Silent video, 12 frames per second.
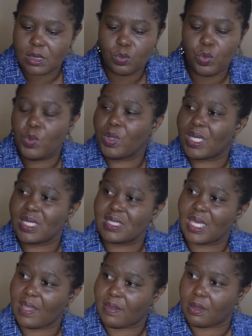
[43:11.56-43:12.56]
we're working
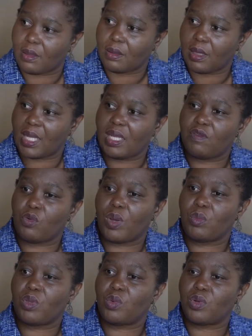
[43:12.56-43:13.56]
together, and even
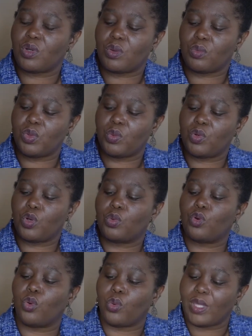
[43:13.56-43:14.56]
when we
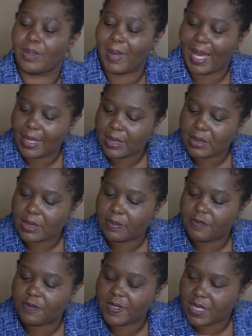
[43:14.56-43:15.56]
were going back into the
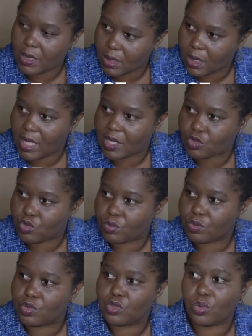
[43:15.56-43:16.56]
physical
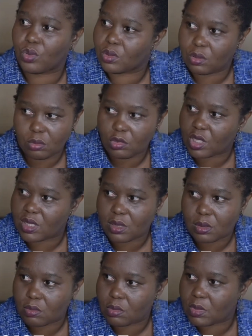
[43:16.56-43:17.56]
classroom, don't
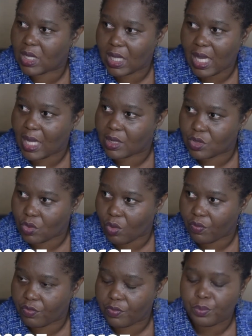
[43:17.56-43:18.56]
just take your hands
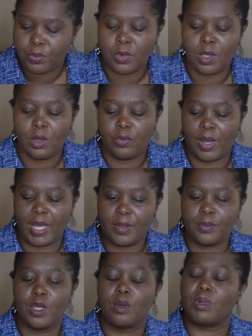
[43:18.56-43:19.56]
off,
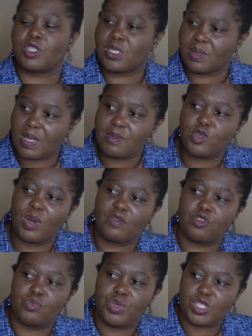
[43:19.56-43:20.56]
right? But sometimes you
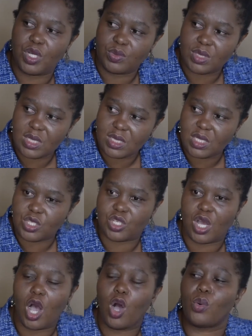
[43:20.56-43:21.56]
have to reach out to the
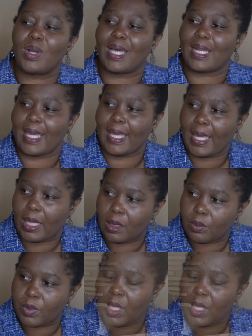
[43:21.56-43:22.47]
teacher. How can I help?